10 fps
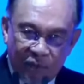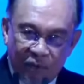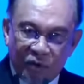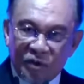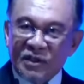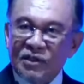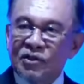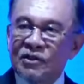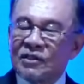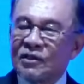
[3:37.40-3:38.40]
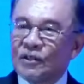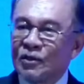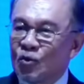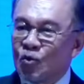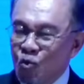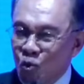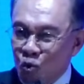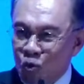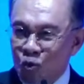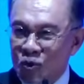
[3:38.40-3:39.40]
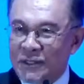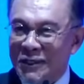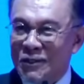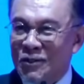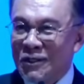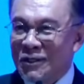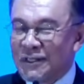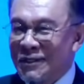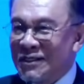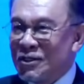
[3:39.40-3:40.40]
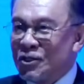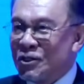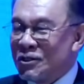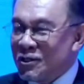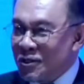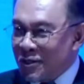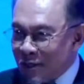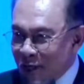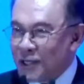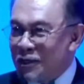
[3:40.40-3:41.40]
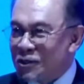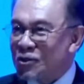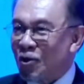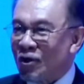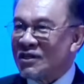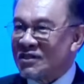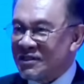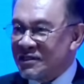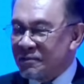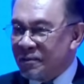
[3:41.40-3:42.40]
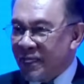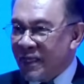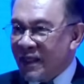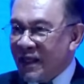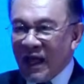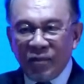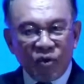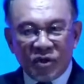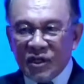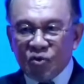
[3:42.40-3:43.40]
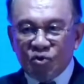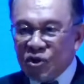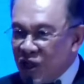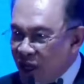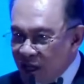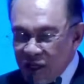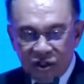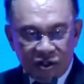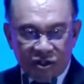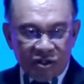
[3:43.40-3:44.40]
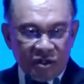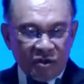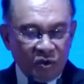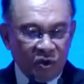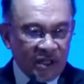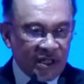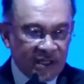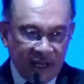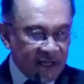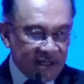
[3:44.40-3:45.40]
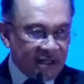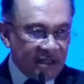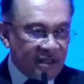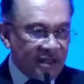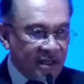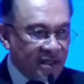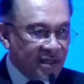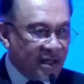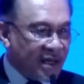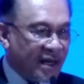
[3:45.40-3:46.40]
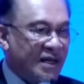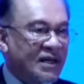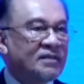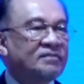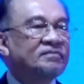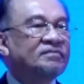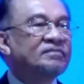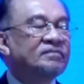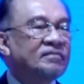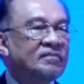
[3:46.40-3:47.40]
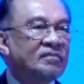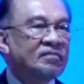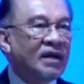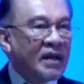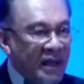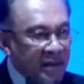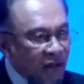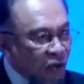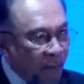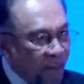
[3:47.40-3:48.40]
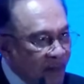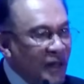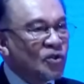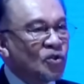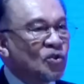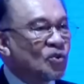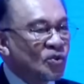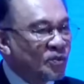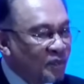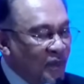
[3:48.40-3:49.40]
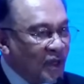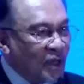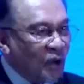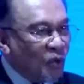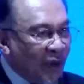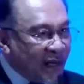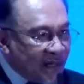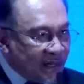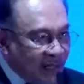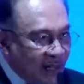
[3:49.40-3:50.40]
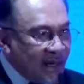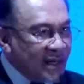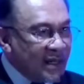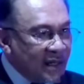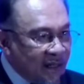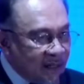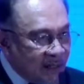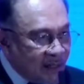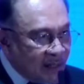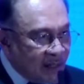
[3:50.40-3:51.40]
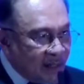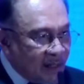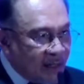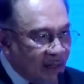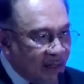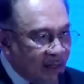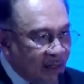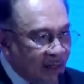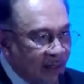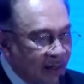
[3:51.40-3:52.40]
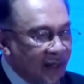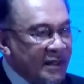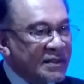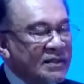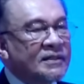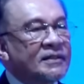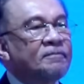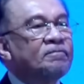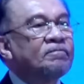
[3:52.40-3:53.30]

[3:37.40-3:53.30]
all these gurus and religious scholars, I'm not here to change or dictate the curriculum, but I'm here to appeal to you, while retaining this